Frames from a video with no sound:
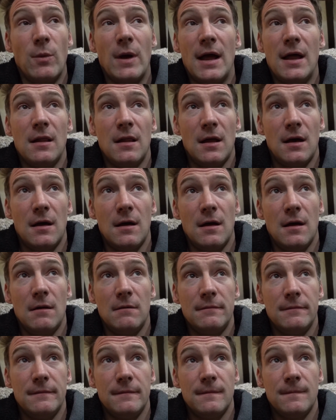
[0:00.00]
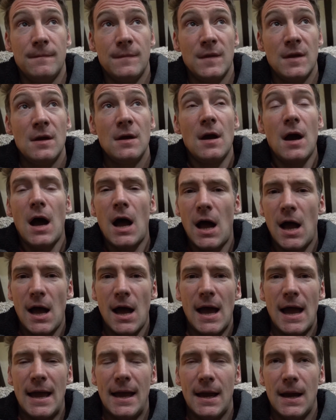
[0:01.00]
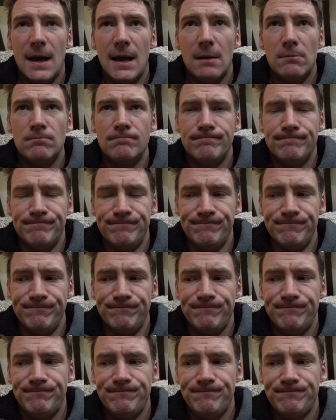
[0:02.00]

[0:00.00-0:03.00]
Well, I. Mm.